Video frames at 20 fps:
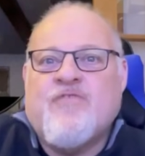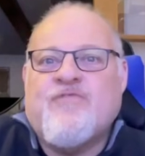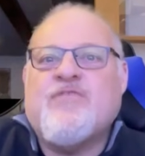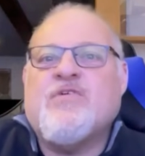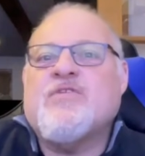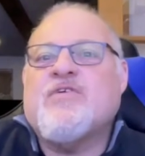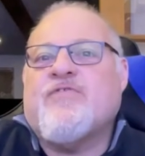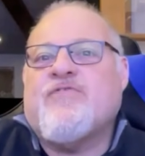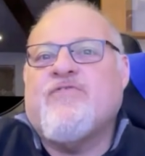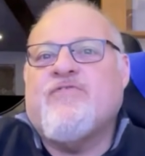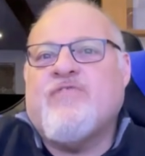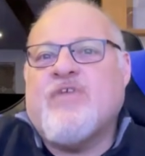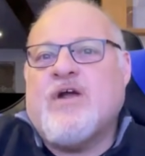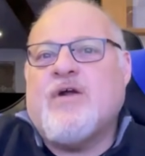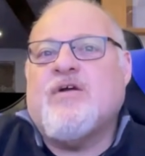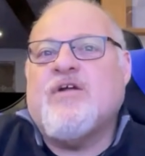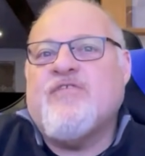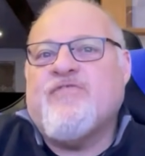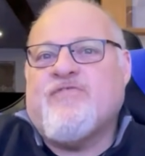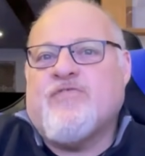For the
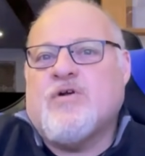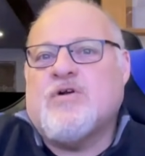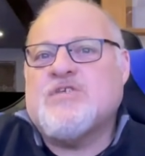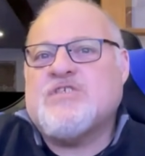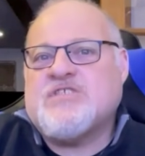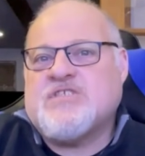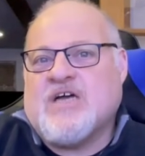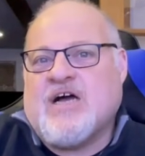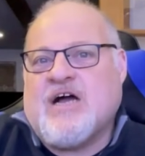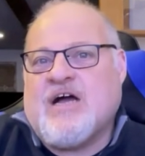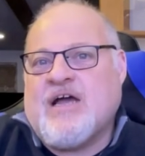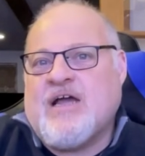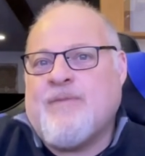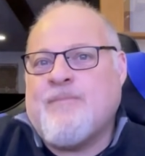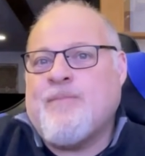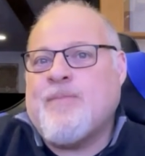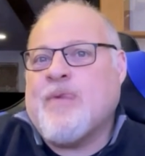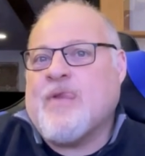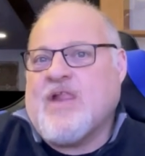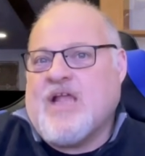very first
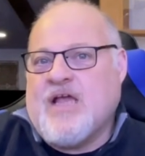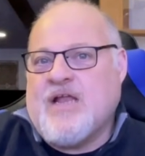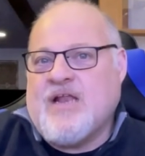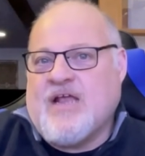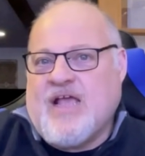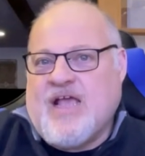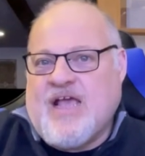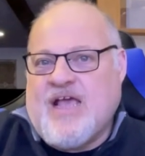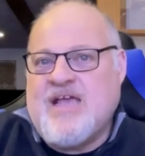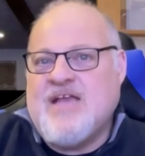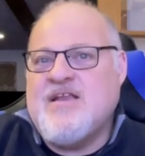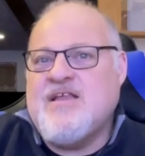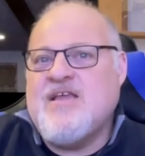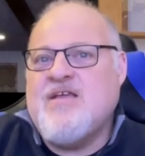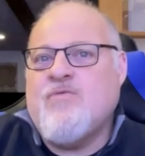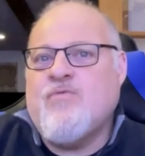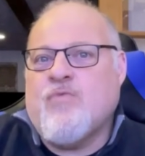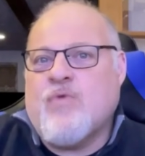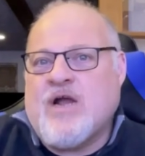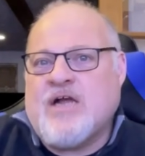time in
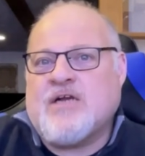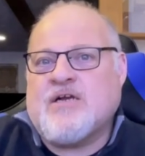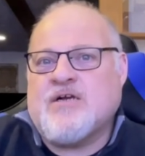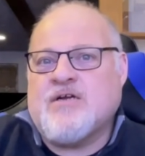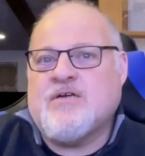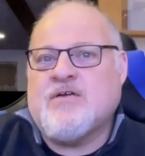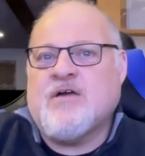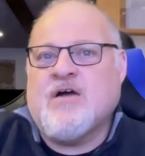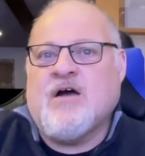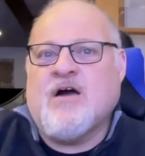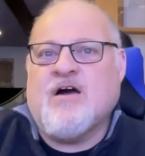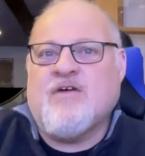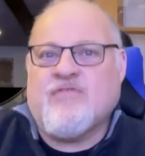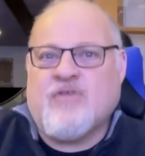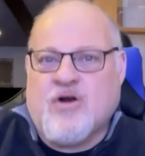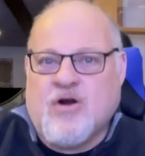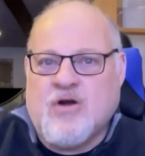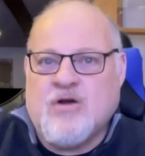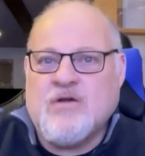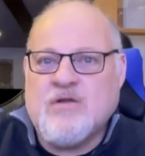any record of
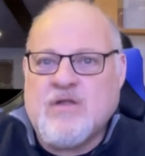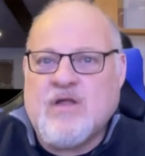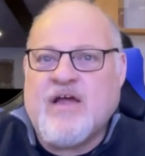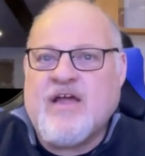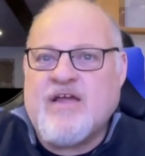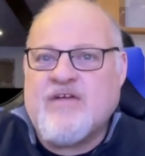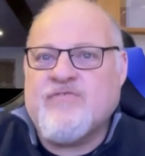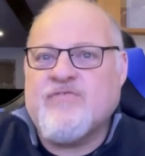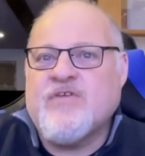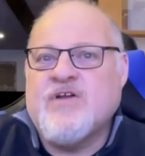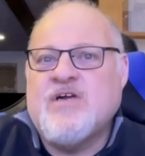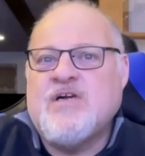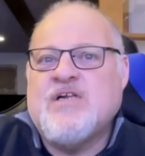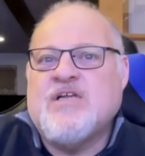her life,